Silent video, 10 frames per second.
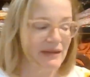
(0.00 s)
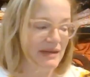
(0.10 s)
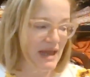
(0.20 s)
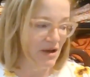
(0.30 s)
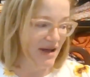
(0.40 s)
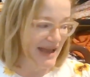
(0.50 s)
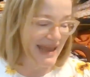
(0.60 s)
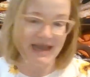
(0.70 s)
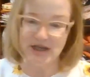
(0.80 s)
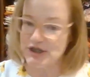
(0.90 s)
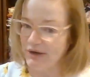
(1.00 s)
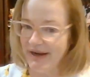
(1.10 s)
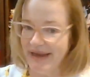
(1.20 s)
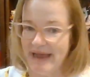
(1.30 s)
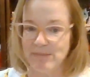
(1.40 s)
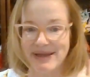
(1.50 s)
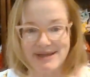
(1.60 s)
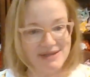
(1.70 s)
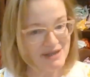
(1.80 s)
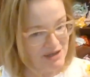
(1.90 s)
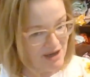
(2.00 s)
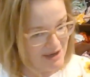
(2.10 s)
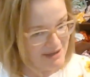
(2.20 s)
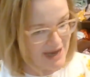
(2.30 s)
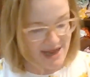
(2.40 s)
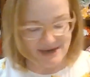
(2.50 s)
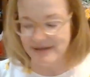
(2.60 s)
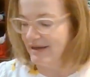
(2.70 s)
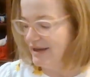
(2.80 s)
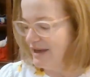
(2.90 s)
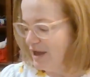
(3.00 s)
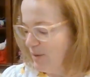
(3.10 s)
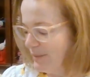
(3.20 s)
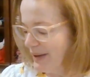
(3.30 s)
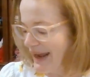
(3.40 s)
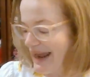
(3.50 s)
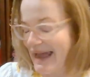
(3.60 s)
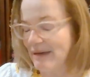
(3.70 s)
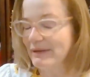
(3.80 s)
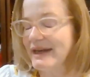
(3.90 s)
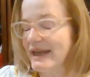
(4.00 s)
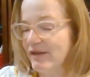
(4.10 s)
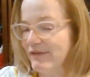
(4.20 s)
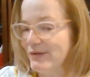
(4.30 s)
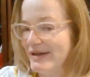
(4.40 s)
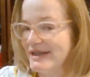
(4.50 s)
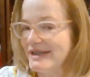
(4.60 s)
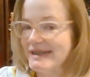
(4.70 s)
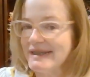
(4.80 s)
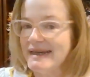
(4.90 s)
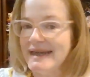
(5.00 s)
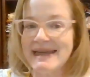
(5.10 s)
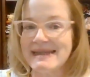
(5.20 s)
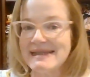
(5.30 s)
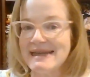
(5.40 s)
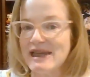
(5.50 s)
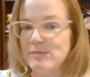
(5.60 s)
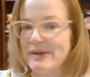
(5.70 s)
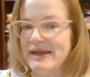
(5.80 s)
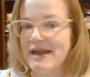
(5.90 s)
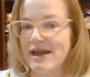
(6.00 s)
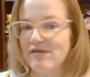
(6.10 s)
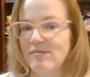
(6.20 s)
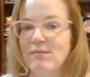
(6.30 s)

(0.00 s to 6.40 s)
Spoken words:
Now, I can't share it yet because it's not done, but I am going to give you a sneaky, sneaky peek of